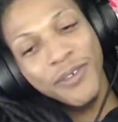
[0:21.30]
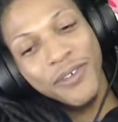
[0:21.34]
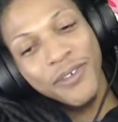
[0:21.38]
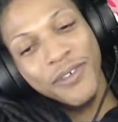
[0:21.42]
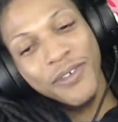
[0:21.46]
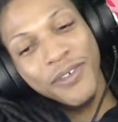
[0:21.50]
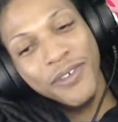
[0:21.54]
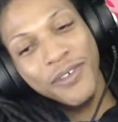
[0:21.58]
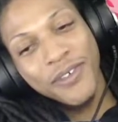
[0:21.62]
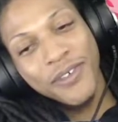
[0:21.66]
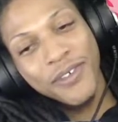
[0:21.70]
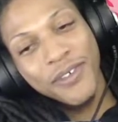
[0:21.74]

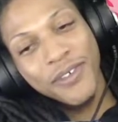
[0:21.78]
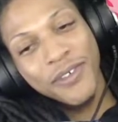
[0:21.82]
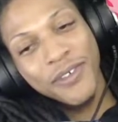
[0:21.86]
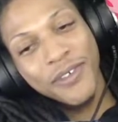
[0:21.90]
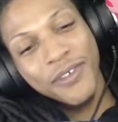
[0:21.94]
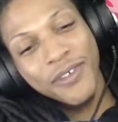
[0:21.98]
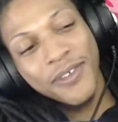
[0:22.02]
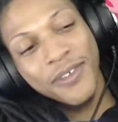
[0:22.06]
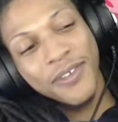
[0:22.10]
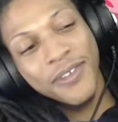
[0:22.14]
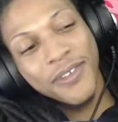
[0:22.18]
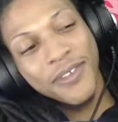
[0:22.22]

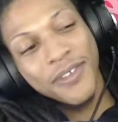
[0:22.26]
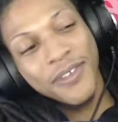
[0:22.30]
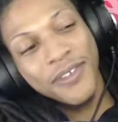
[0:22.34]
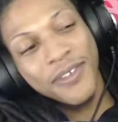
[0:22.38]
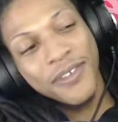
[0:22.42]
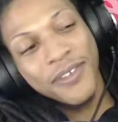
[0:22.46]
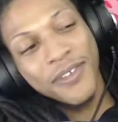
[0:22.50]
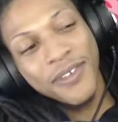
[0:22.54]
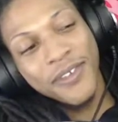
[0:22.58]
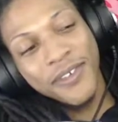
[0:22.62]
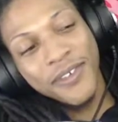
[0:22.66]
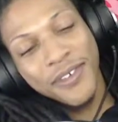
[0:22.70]

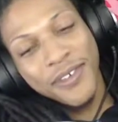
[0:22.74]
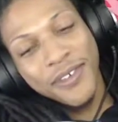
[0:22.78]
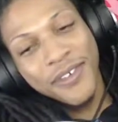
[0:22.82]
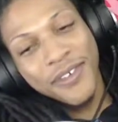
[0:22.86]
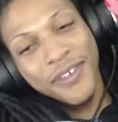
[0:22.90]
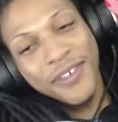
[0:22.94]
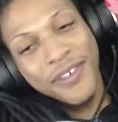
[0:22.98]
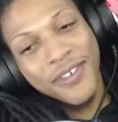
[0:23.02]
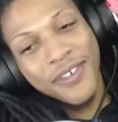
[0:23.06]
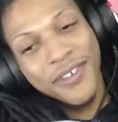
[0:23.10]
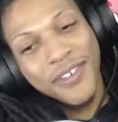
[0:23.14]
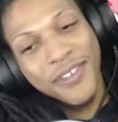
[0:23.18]

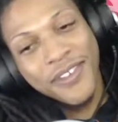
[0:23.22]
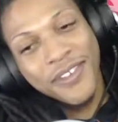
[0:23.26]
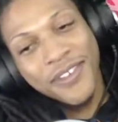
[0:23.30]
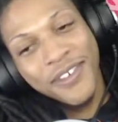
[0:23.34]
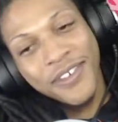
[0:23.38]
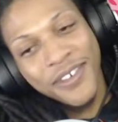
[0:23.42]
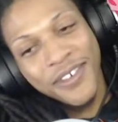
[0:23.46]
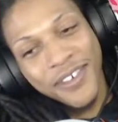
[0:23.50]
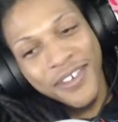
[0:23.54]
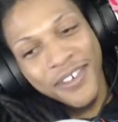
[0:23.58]
(no one is talking)